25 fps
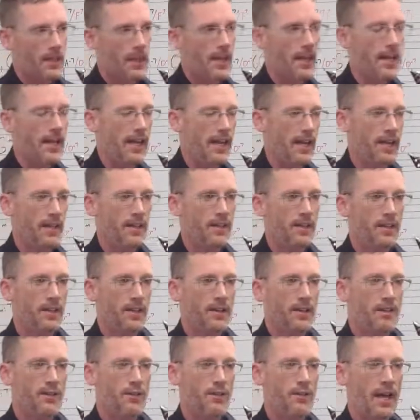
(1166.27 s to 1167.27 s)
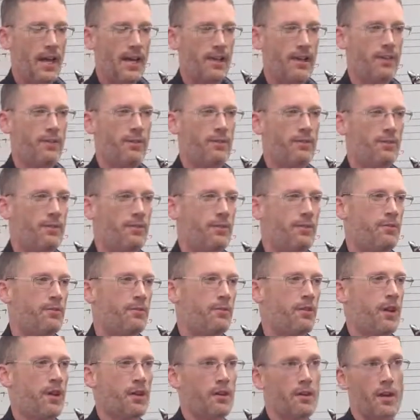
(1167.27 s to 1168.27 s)
And that can
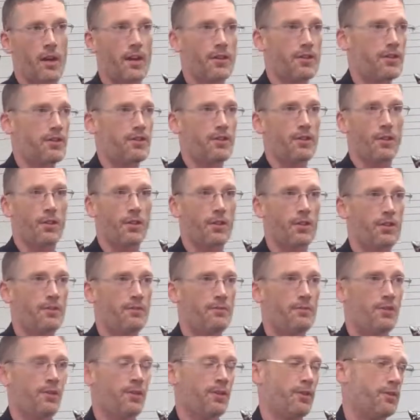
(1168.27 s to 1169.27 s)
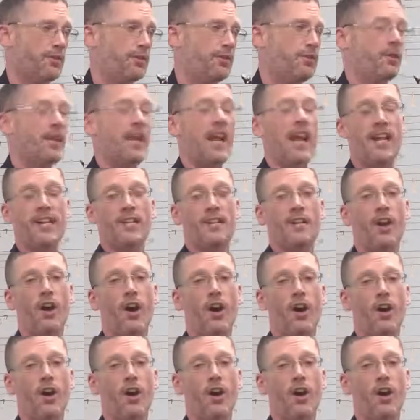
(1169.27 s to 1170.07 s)
cause us to learn or create